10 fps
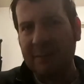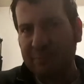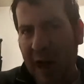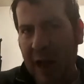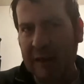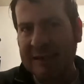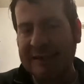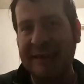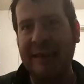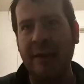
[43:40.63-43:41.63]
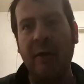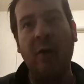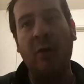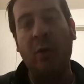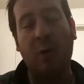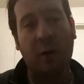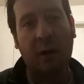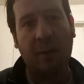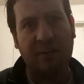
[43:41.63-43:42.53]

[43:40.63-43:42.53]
policy, or